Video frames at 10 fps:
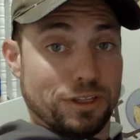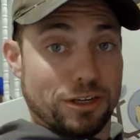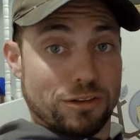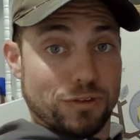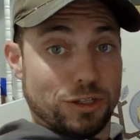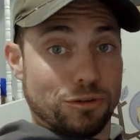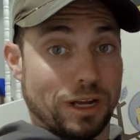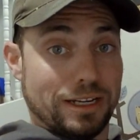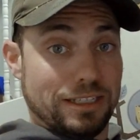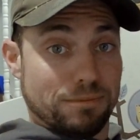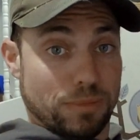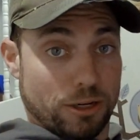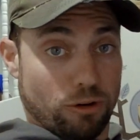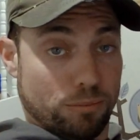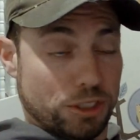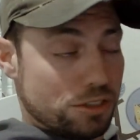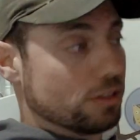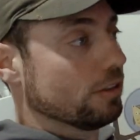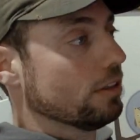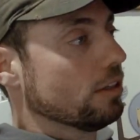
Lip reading: the end of the video got eaten by gremlins.